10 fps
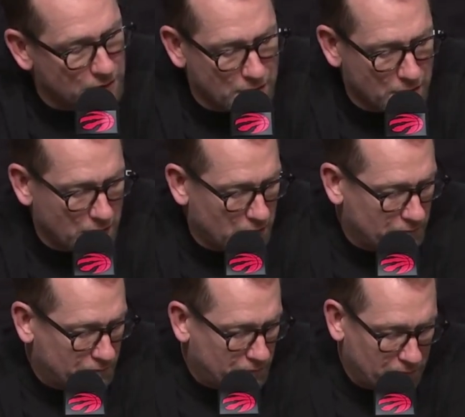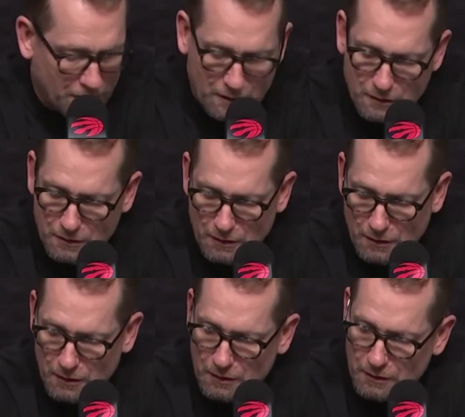and
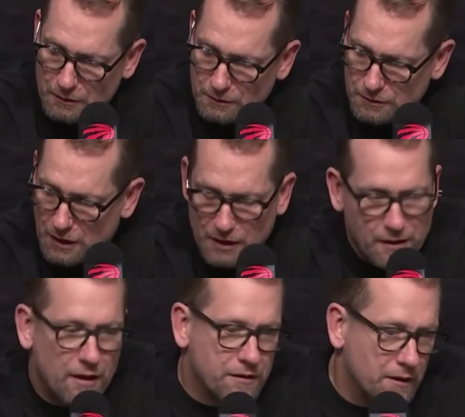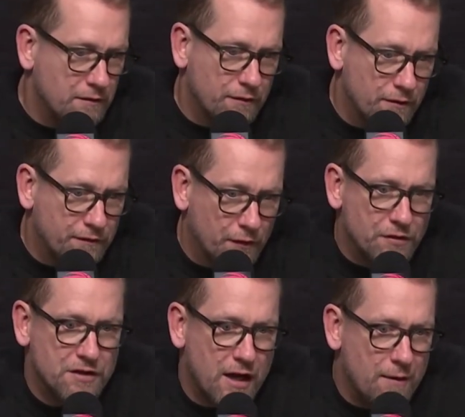those guys, and I think for the
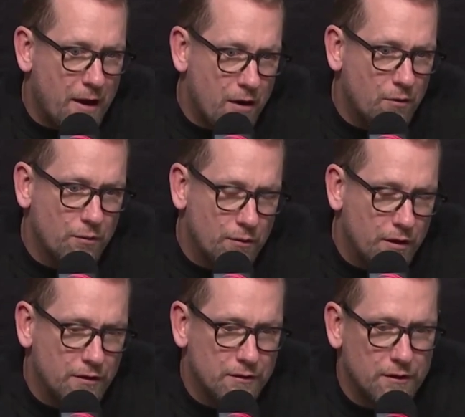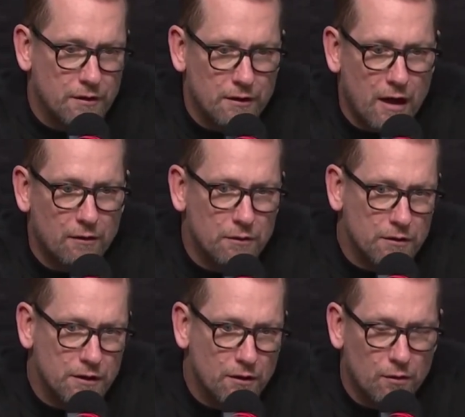first time out, and not
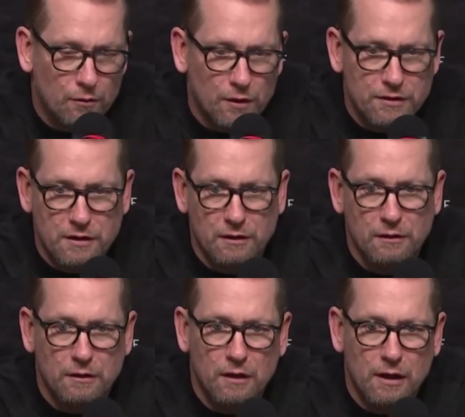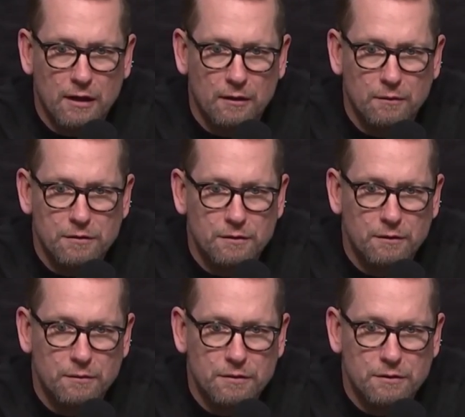really knowing what it's going to look like, it
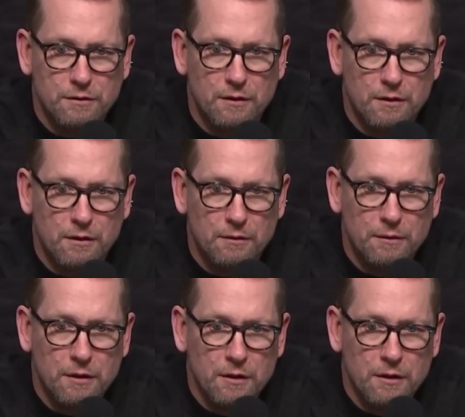was a